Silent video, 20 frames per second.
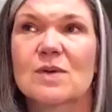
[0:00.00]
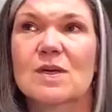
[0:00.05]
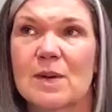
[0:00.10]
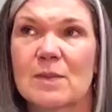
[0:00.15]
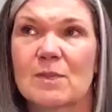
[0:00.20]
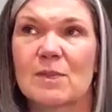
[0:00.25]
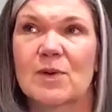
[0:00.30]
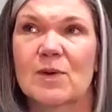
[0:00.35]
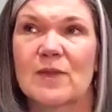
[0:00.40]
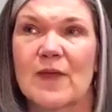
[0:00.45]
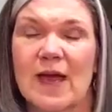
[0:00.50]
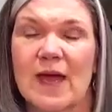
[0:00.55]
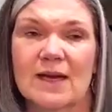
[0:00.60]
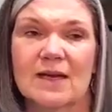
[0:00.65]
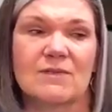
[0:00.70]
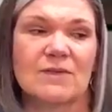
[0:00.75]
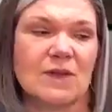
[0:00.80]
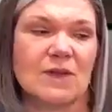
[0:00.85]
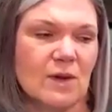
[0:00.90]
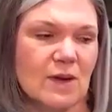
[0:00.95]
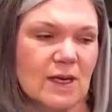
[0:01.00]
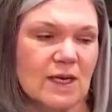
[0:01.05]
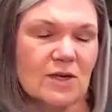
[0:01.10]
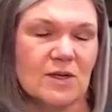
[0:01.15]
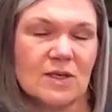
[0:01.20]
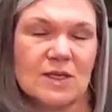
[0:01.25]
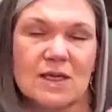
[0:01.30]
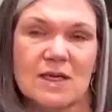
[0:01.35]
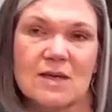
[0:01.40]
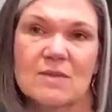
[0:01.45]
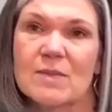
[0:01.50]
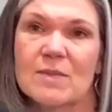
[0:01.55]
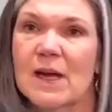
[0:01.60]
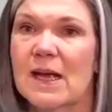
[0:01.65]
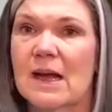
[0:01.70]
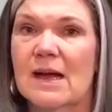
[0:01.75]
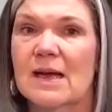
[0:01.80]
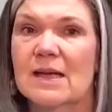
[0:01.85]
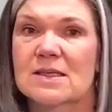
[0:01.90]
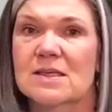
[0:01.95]
remember that, even though I couldn't keep
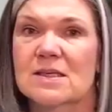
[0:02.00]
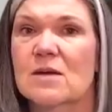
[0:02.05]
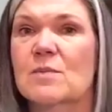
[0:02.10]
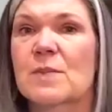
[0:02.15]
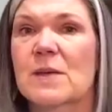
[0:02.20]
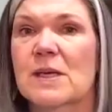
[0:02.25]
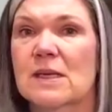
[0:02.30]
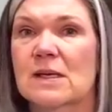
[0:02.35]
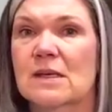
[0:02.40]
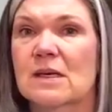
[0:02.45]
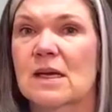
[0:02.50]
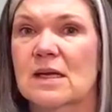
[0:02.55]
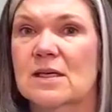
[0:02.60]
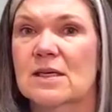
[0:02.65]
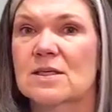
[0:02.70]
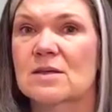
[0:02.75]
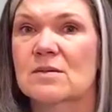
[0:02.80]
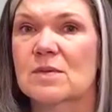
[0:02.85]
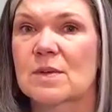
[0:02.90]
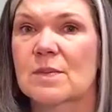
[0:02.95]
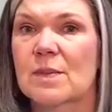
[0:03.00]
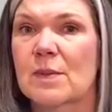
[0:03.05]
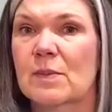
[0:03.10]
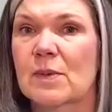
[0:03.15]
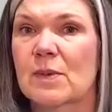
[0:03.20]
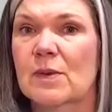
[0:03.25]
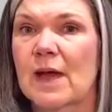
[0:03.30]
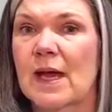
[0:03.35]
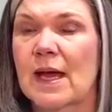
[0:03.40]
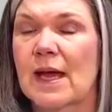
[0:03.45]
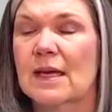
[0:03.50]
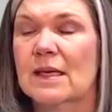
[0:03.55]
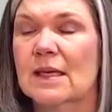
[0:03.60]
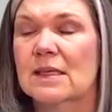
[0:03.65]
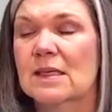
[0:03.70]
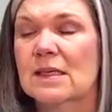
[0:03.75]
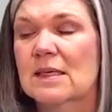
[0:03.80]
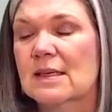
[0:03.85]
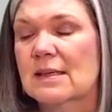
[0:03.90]
my eyes open. I do remember that.